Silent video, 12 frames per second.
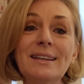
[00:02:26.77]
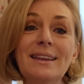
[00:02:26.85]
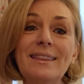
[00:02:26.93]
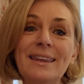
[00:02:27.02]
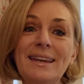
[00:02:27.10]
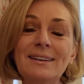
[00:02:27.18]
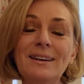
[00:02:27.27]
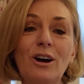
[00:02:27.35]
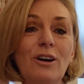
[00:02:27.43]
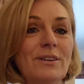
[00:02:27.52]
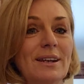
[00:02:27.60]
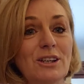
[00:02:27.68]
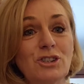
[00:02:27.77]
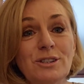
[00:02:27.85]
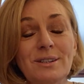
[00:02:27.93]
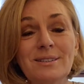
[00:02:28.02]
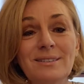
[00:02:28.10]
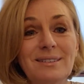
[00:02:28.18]
then
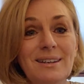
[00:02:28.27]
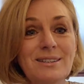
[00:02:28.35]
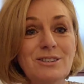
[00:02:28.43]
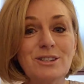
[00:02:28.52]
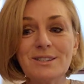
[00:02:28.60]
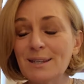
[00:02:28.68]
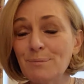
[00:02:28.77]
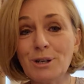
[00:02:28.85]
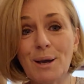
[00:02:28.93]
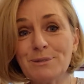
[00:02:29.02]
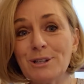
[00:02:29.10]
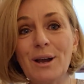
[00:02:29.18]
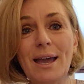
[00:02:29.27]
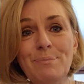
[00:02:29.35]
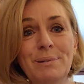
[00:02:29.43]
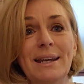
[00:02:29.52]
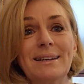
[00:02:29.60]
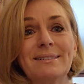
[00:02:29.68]
ovulation is just sometimes not
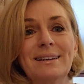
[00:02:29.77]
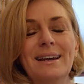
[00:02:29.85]
happening.